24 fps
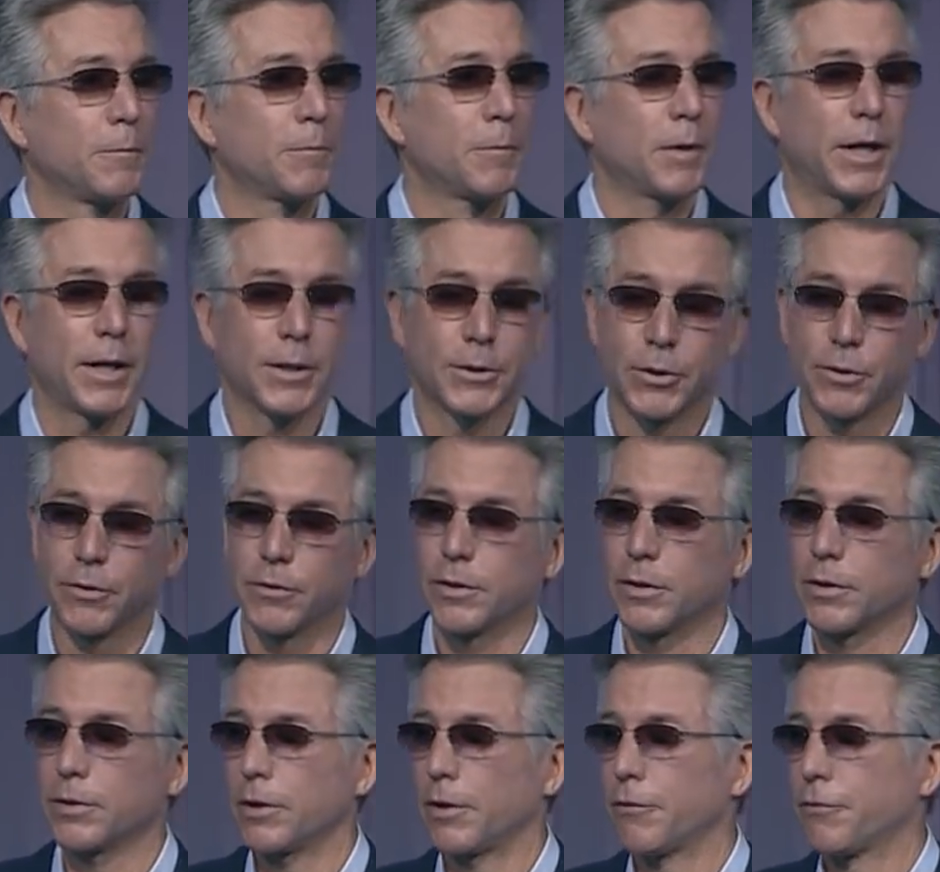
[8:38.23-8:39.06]
I actually
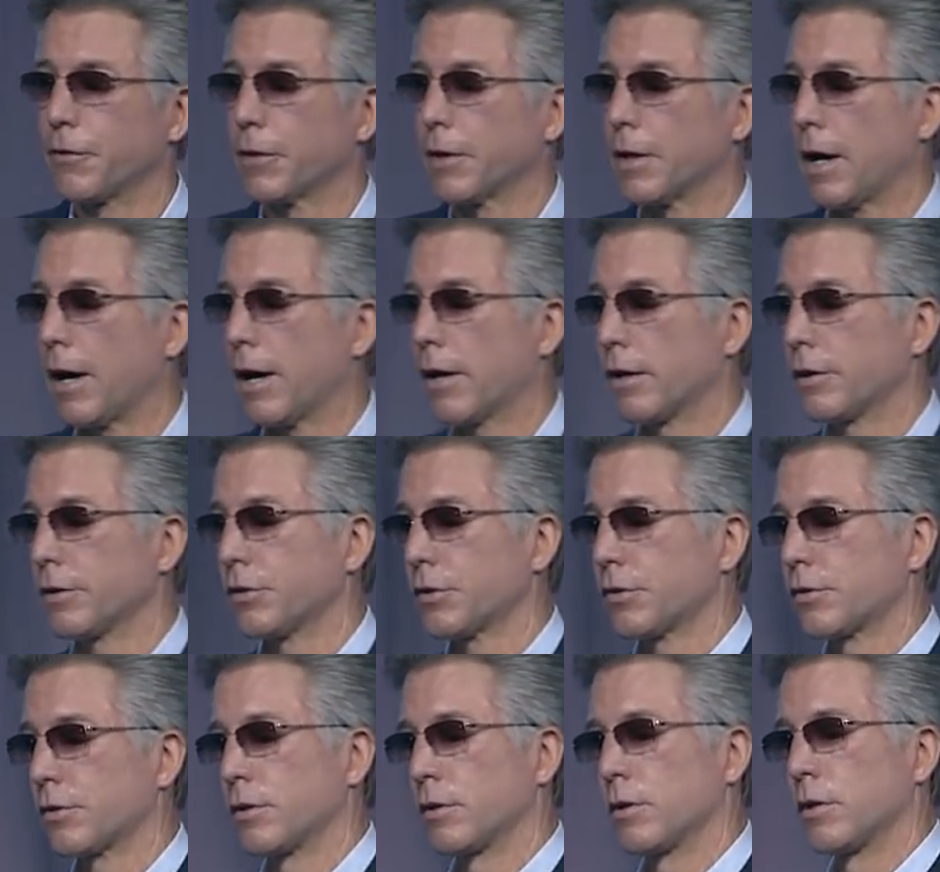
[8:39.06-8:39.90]
think they forgot
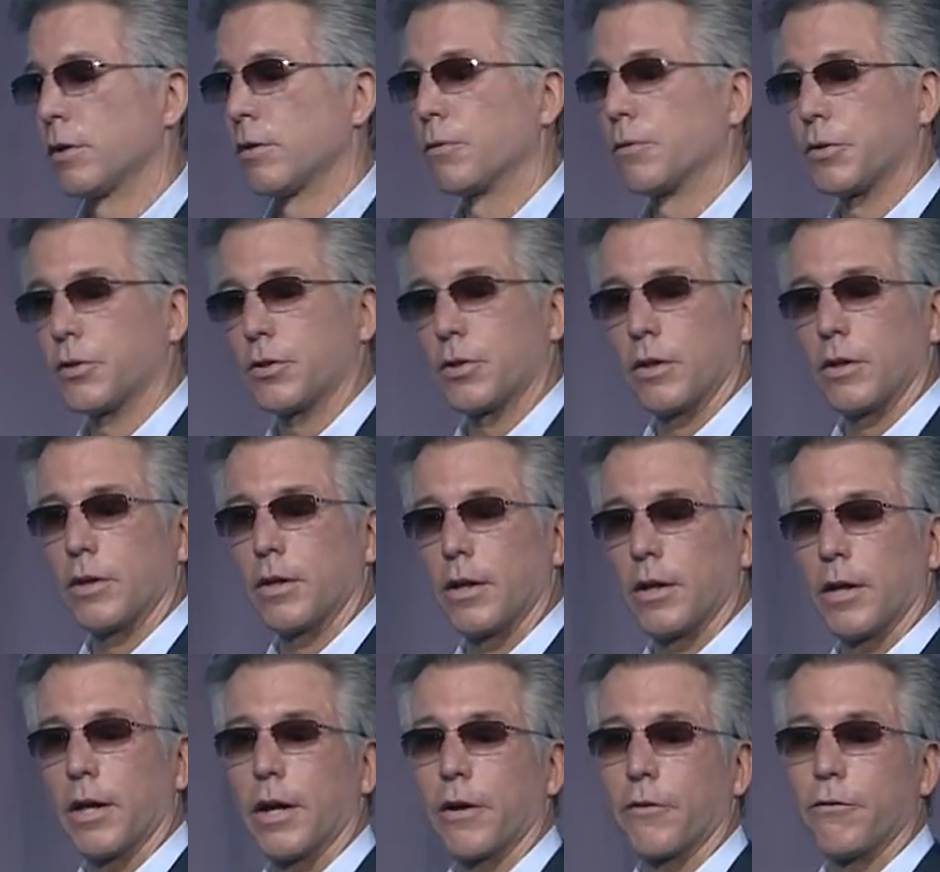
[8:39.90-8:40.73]
us. We're sitting
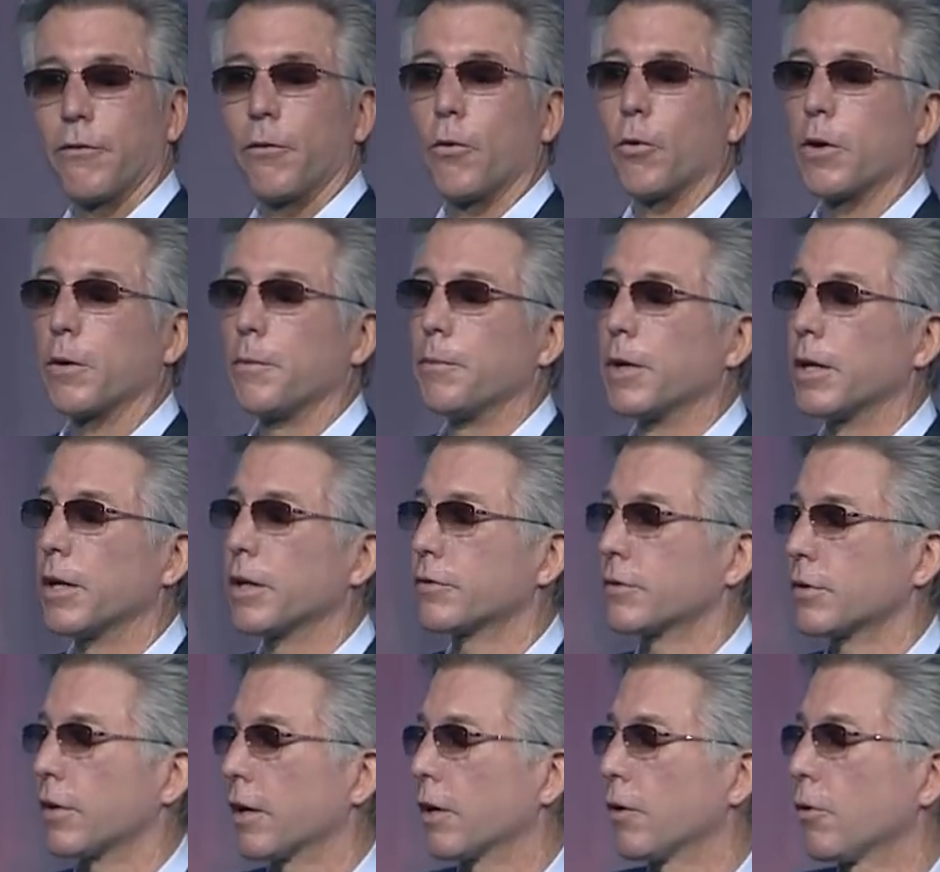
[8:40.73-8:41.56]
there like 40
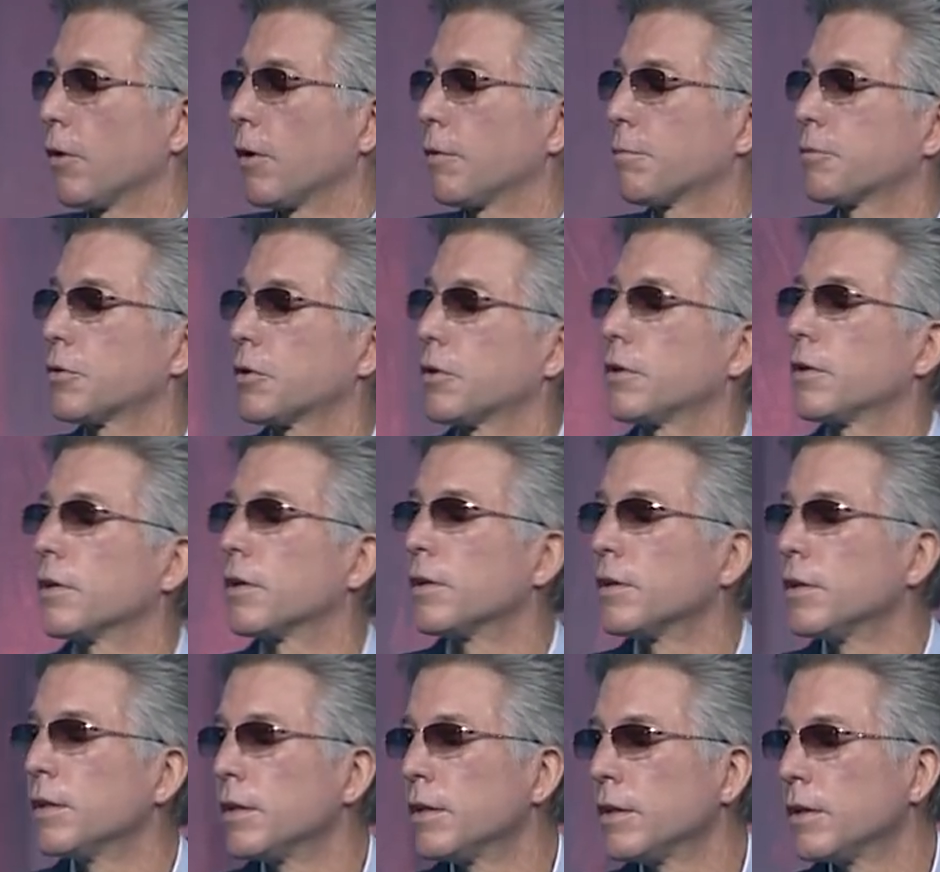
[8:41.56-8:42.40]
minutes. I go up to
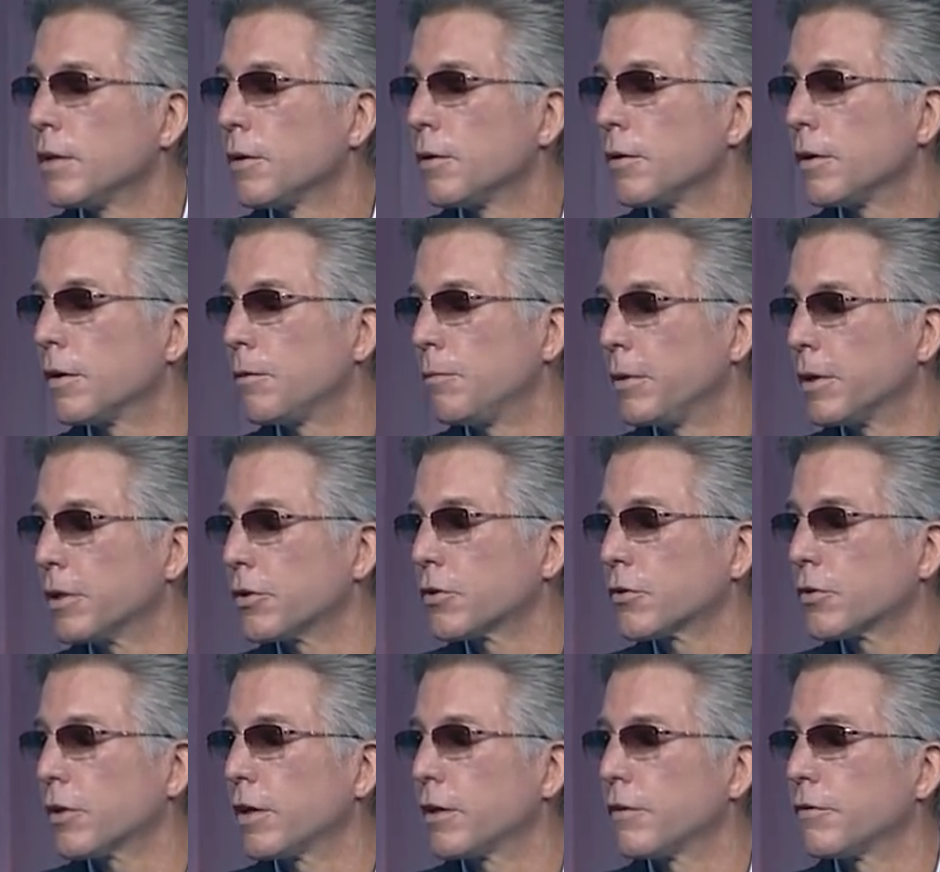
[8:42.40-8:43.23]
the
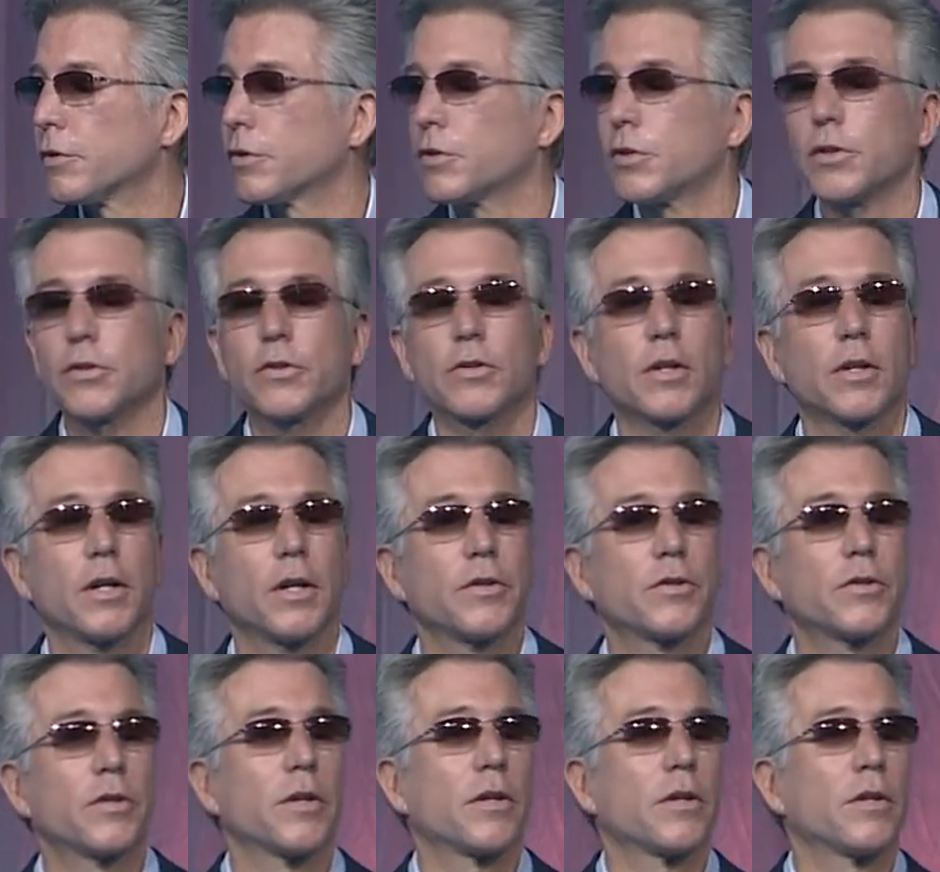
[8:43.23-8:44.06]
administrative assistant. I
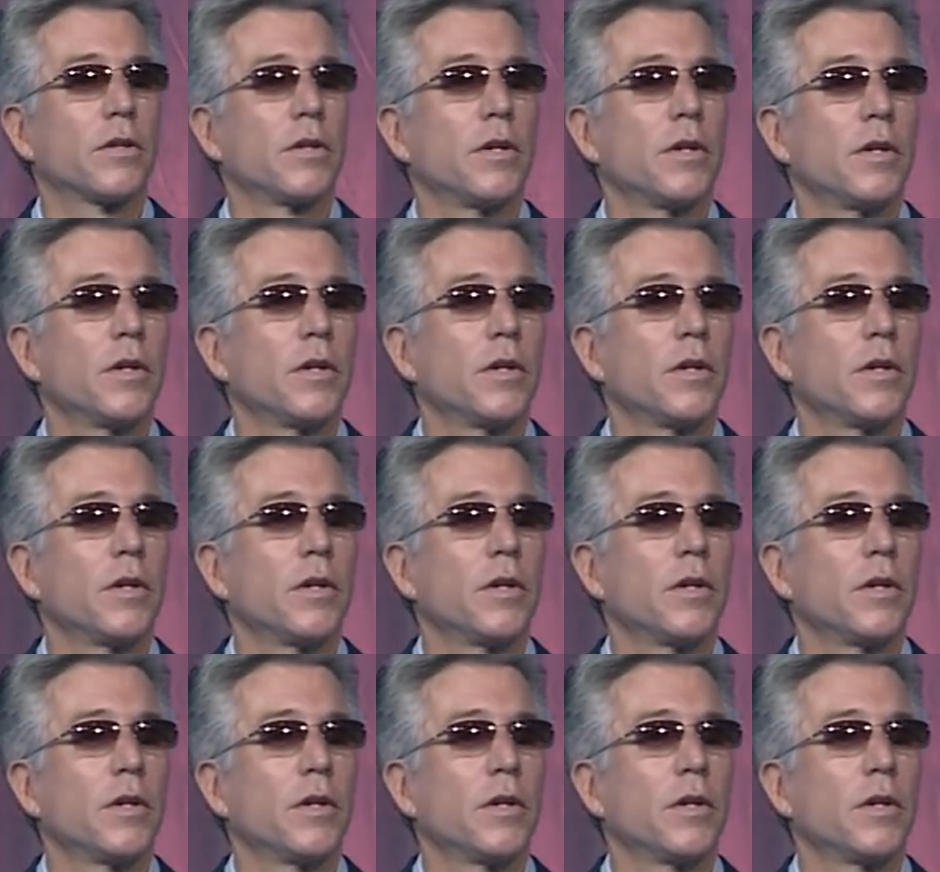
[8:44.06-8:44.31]
said,